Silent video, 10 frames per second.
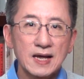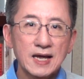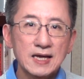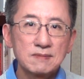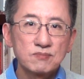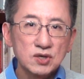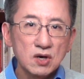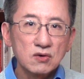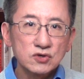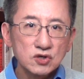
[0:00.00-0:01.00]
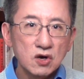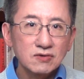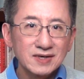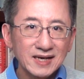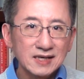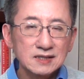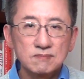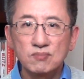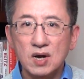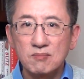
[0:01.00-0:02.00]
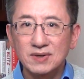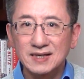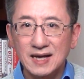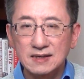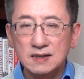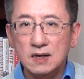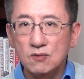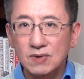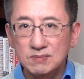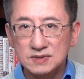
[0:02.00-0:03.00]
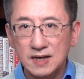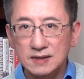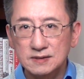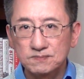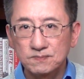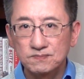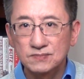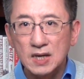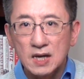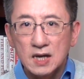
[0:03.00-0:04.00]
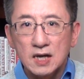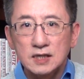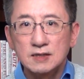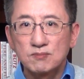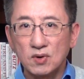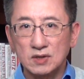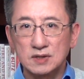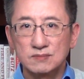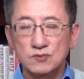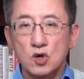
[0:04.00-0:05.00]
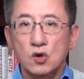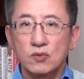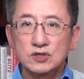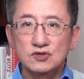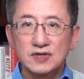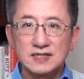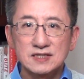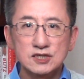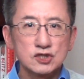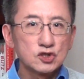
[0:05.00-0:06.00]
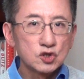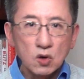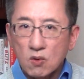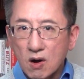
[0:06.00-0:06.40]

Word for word: a Pyongyang-linked propaganda website. The book, which lists no